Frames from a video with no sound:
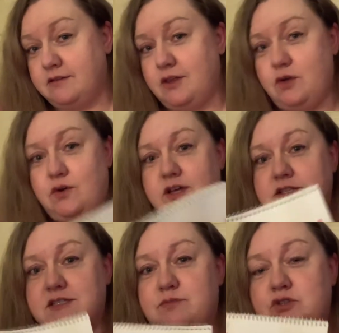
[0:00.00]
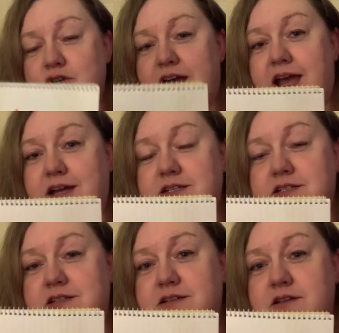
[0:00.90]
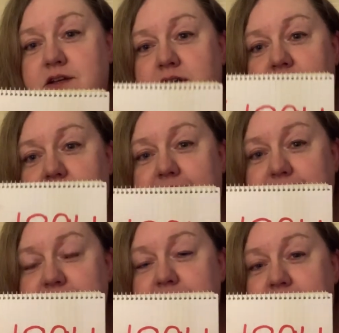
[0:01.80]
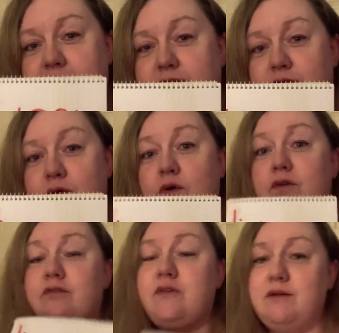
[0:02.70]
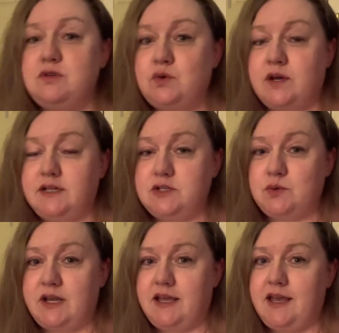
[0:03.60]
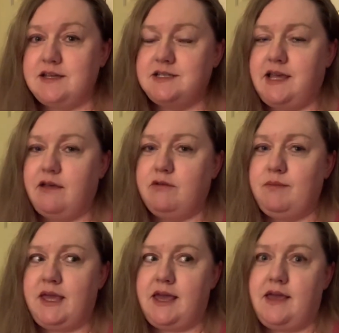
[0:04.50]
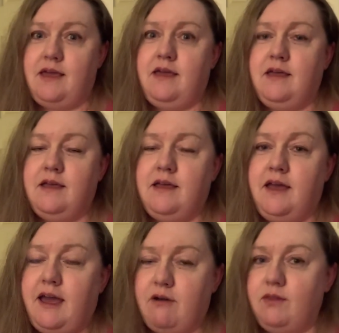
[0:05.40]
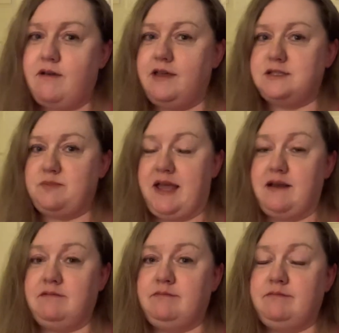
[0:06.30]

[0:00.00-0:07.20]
you could subtract 1894 from 2020 and tell me how long it's been.